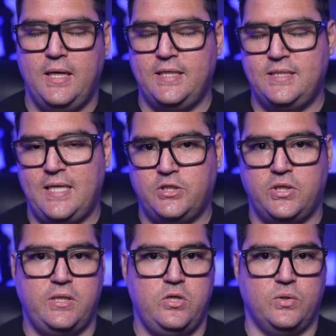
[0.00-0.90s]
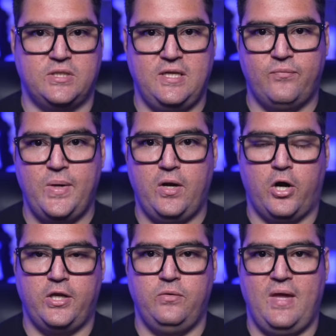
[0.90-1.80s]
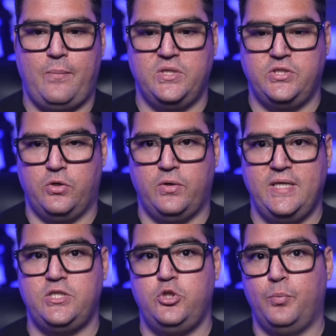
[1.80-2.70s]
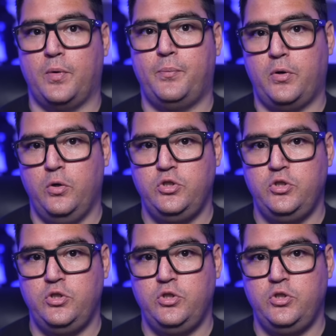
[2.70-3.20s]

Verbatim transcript: Essentially, the US government argued that Missouri's super pro